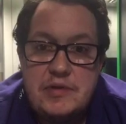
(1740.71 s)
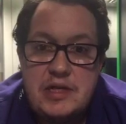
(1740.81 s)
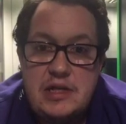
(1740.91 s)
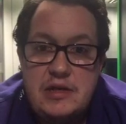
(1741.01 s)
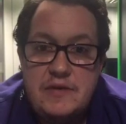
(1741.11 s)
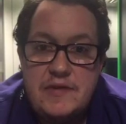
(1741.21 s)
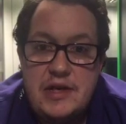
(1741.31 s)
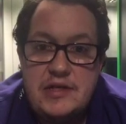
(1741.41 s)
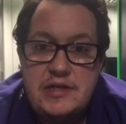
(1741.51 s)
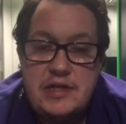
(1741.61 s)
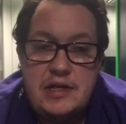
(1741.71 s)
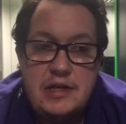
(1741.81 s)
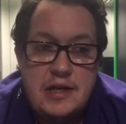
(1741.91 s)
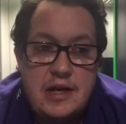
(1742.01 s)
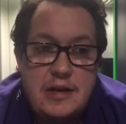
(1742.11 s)
City University
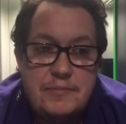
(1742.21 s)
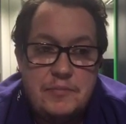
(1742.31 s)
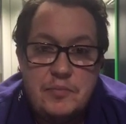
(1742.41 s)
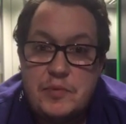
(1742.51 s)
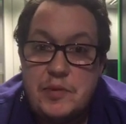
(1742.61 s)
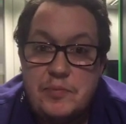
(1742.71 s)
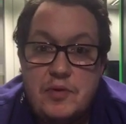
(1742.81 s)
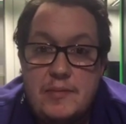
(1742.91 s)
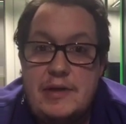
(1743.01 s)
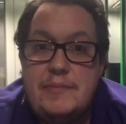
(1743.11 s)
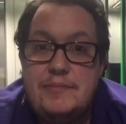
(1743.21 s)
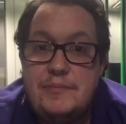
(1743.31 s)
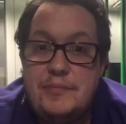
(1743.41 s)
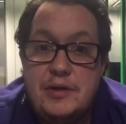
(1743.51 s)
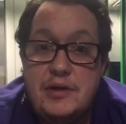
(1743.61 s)
could probably
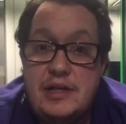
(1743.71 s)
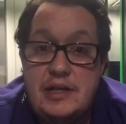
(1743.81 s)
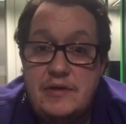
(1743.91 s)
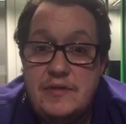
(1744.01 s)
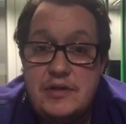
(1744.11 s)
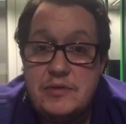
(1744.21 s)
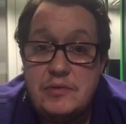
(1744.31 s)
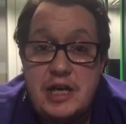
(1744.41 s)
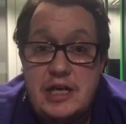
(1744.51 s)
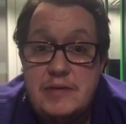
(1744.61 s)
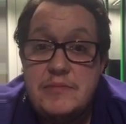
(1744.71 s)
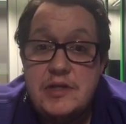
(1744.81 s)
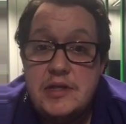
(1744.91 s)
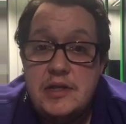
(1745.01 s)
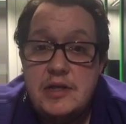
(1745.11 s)
put individual names
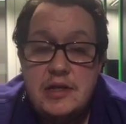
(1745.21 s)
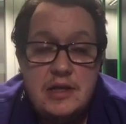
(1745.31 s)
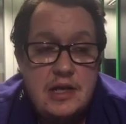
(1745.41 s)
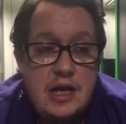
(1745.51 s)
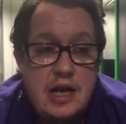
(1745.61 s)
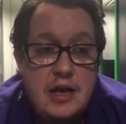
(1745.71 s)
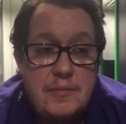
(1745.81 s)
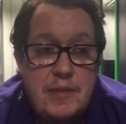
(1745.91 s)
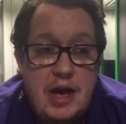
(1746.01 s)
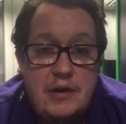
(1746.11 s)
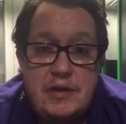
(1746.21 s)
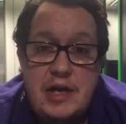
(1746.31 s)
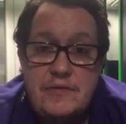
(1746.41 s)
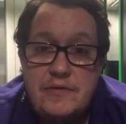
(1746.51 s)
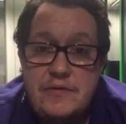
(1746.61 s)
out there,
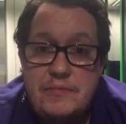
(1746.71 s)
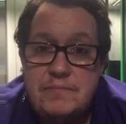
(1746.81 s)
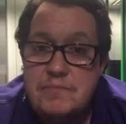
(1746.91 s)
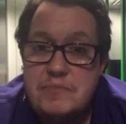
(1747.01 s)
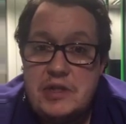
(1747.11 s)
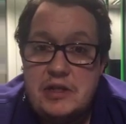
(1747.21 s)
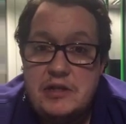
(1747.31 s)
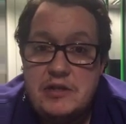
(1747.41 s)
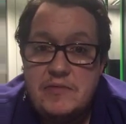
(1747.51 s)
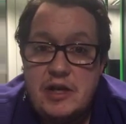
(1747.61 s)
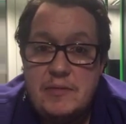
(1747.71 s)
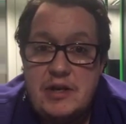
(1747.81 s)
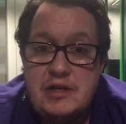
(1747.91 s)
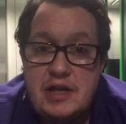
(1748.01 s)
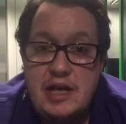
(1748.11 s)
to
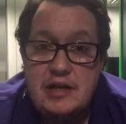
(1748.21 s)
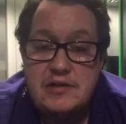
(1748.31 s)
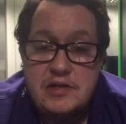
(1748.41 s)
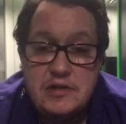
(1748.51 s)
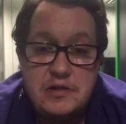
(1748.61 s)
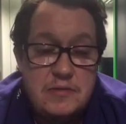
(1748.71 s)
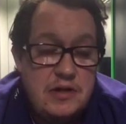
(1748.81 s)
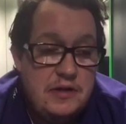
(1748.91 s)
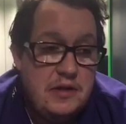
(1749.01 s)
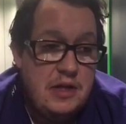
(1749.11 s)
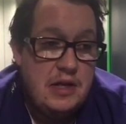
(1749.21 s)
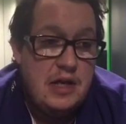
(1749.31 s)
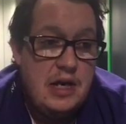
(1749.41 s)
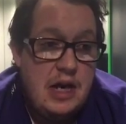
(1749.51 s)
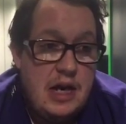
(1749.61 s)
recommend getting in touch with.
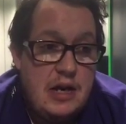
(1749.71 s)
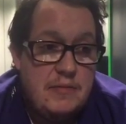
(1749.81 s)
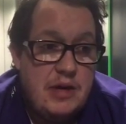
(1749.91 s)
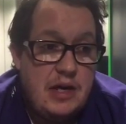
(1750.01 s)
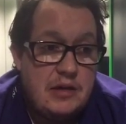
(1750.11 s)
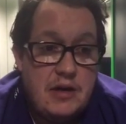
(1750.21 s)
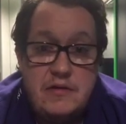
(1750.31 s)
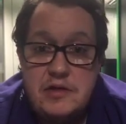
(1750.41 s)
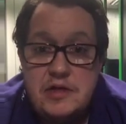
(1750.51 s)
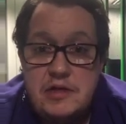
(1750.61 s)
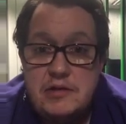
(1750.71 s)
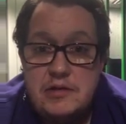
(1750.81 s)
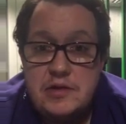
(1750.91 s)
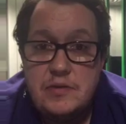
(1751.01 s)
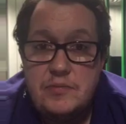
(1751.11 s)
And current
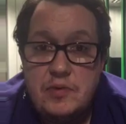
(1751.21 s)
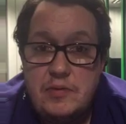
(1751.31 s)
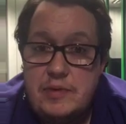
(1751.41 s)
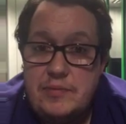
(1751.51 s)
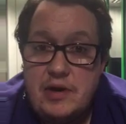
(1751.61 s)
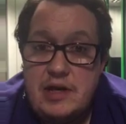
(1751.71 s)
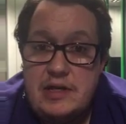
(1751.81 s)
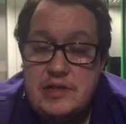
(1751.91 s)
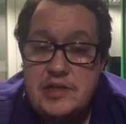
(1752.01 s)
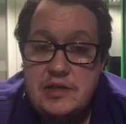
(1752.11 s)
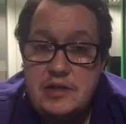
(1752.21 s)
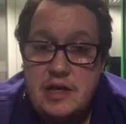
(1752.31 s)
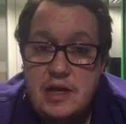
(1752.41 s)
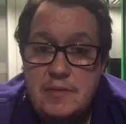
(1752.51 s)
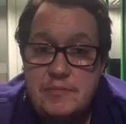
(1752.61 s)
students would probably praise
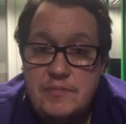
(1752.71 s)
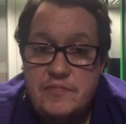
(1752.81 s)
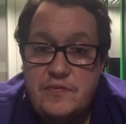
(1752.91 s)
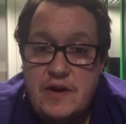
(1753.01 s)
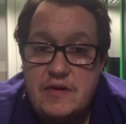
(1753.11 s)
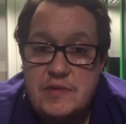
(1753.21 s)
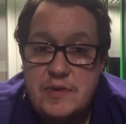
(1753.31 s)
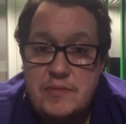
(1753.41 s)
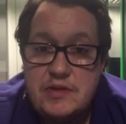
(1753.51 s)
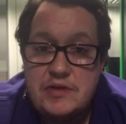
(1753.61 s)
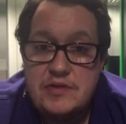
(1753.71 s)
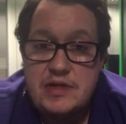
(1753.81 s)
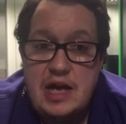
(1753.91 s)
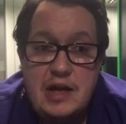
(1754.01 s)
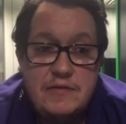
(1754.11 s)
various members of
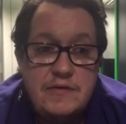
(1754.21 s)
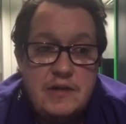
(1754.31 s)
staff,